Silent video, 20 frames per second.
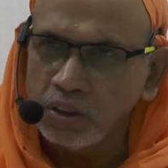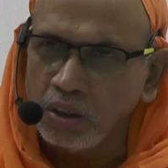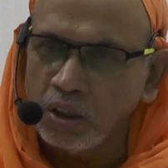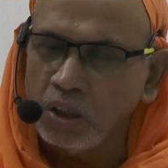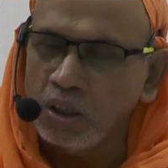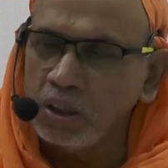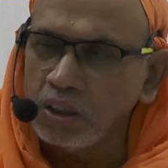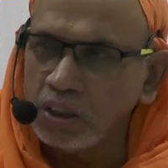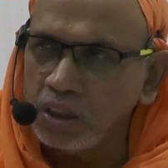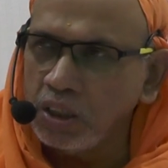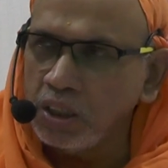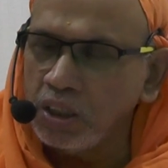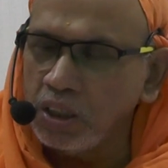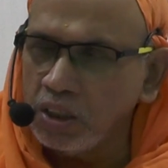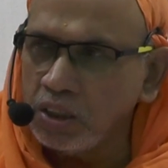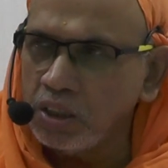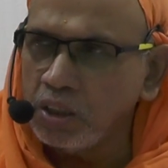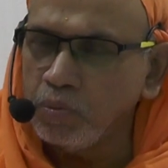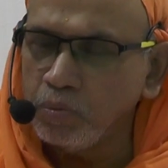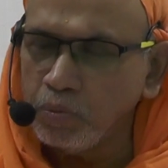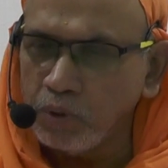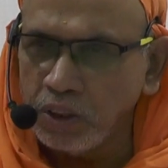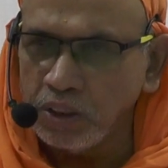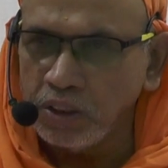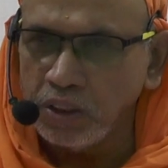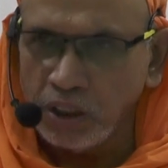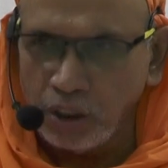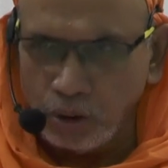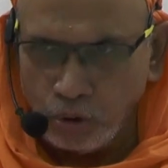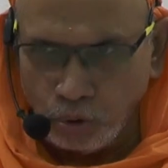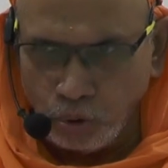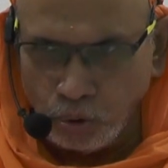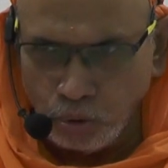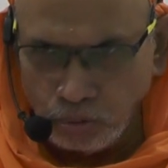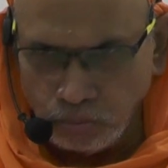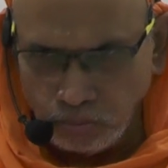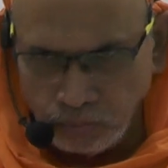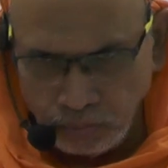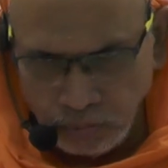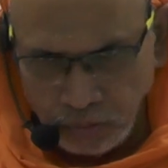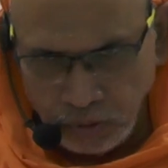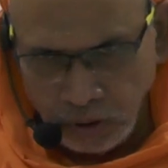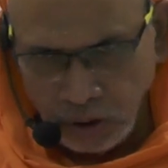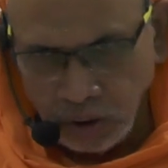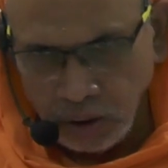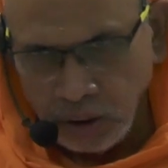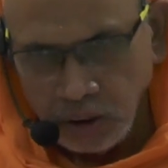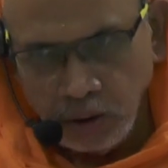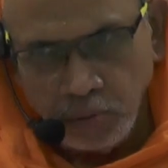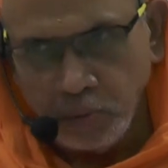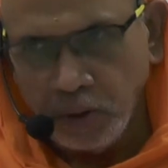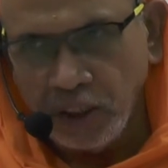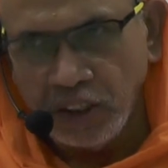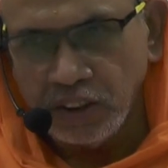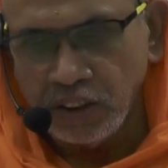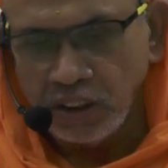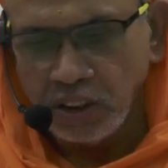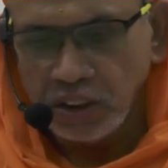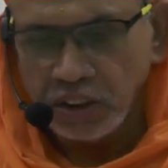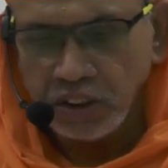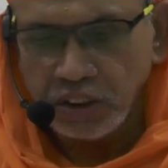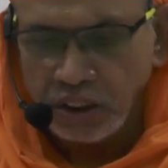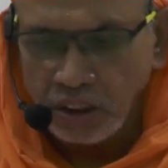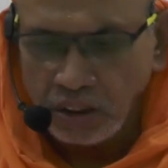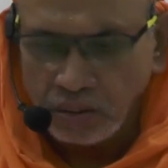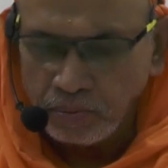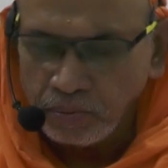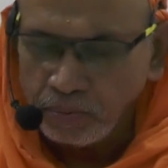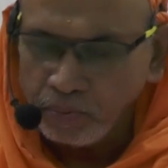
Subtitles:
all created by their own imagination.